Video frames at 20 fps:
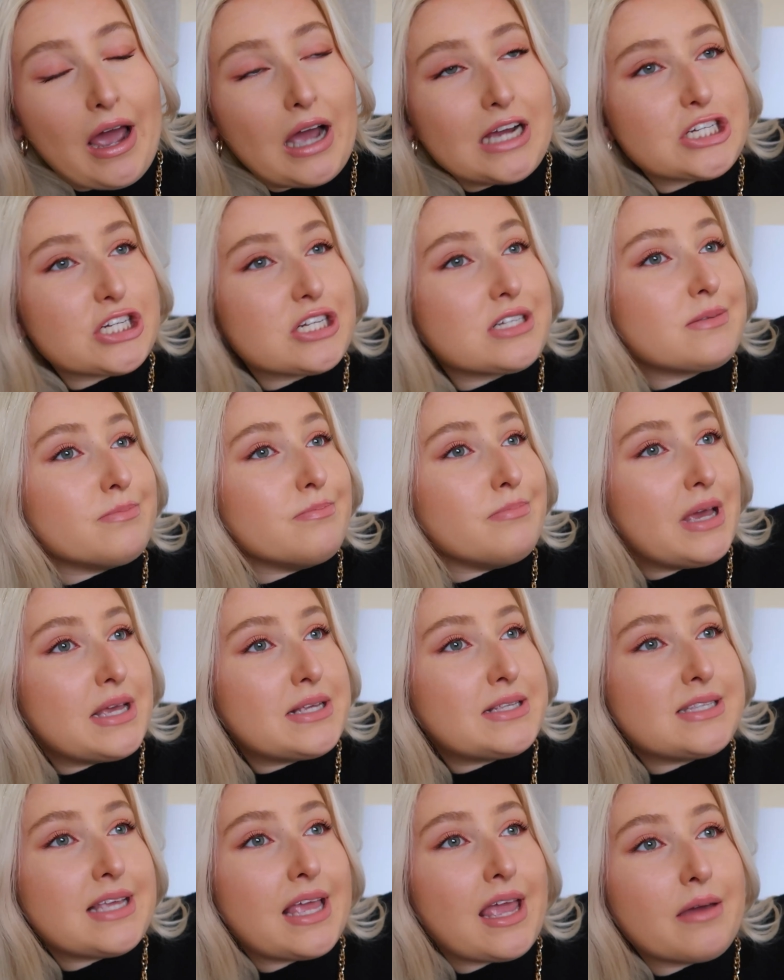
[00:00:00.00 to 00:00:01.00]
I just
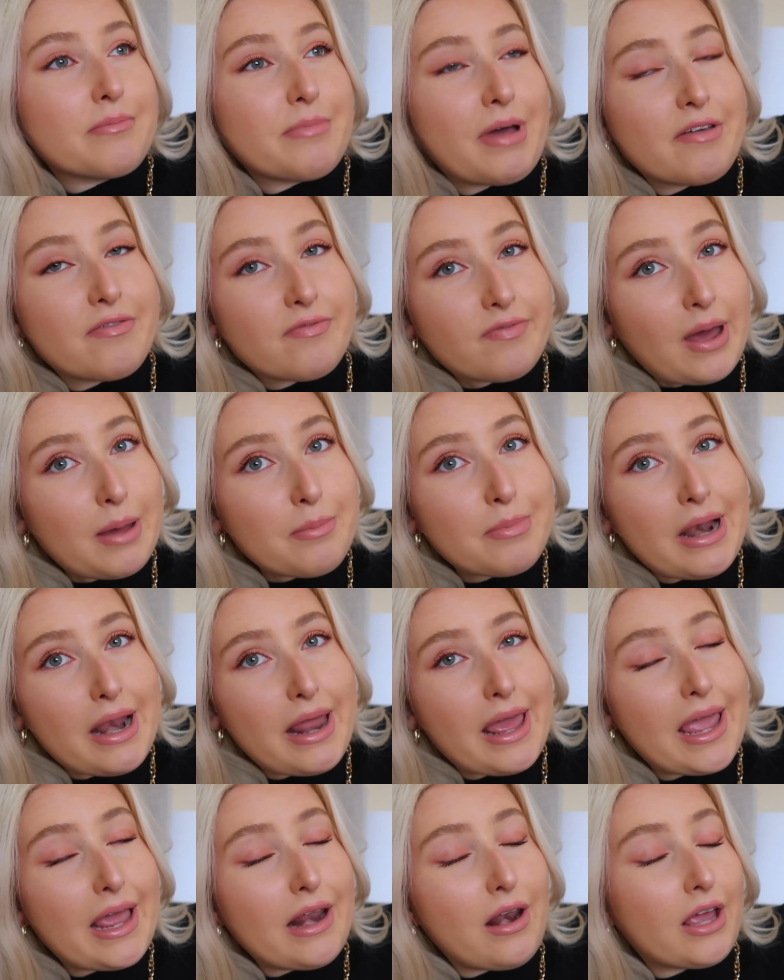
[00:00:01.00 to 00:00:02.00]
miss seeing my
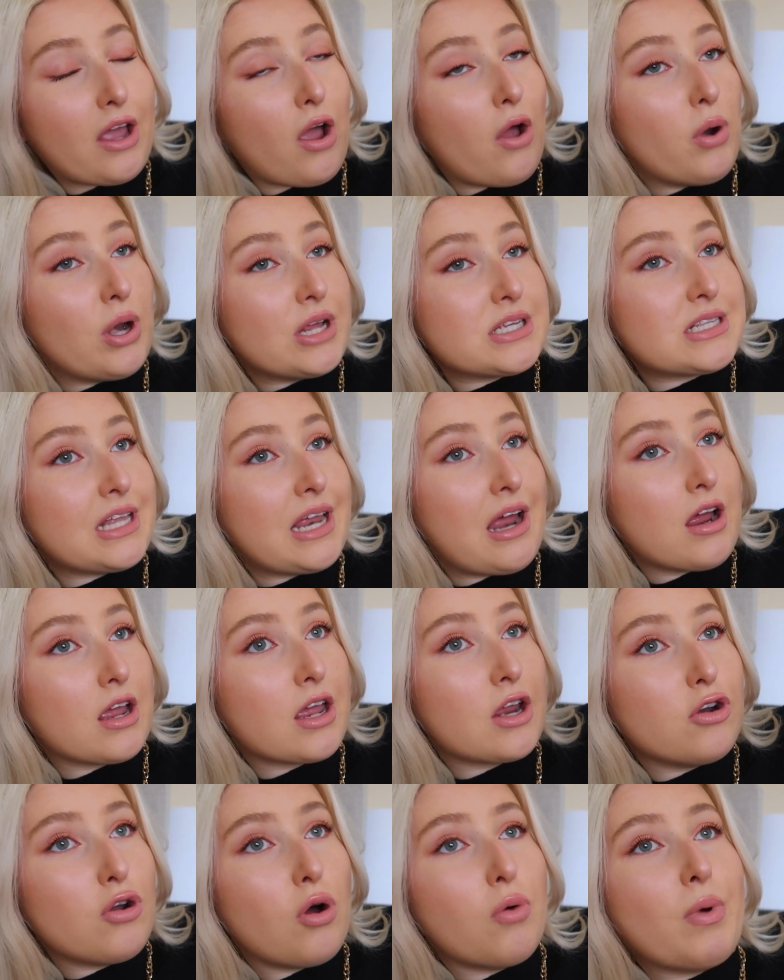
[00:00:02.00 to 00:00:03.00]
family. Like, honestly, I
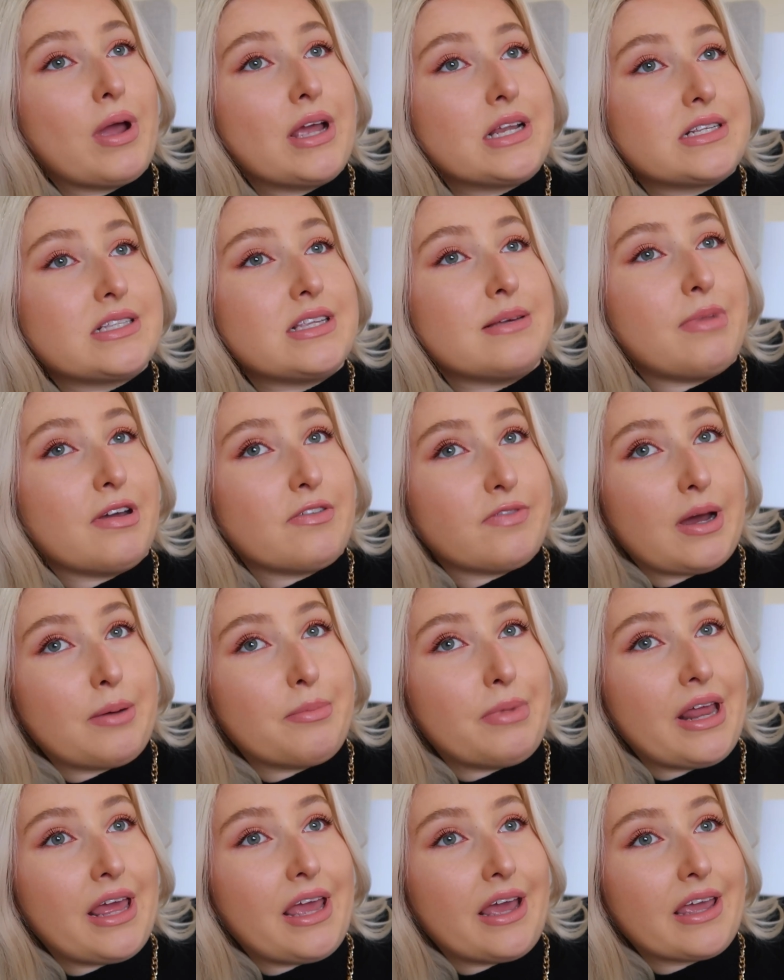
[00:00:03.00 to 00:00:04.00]
cannot wait to see my
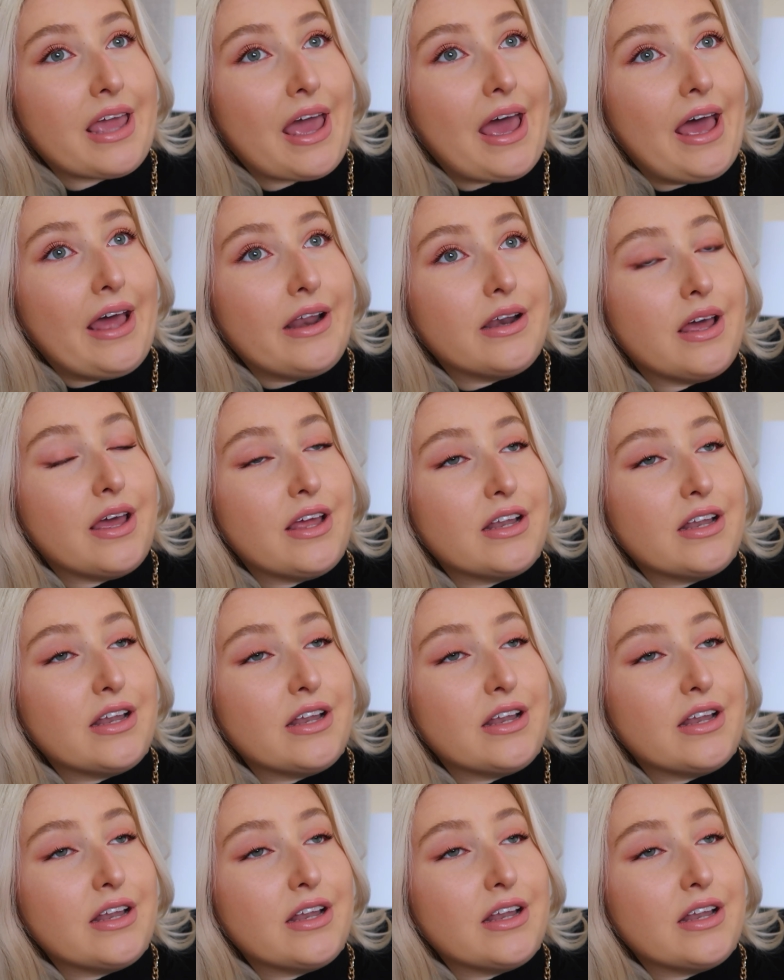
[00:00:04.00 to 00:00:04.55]
family again.